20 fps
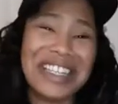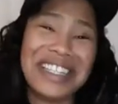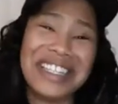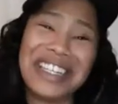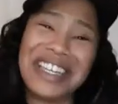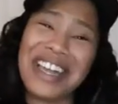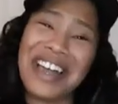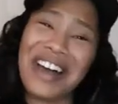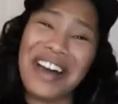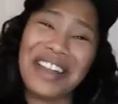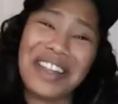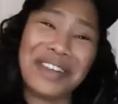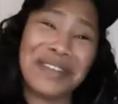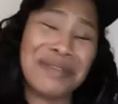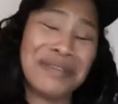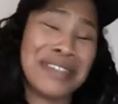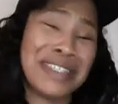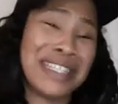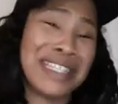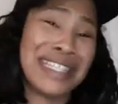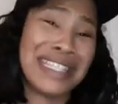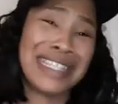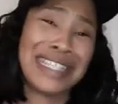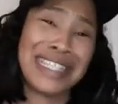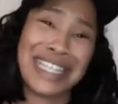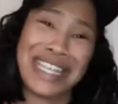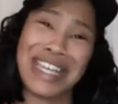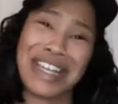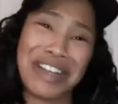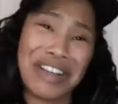Y'all, there was a
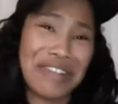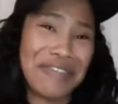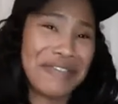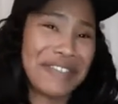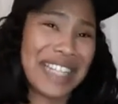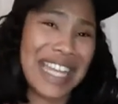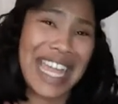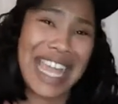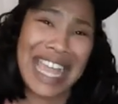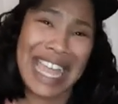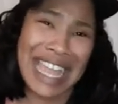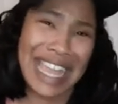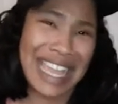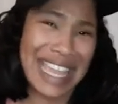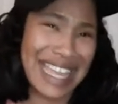Tigger flag.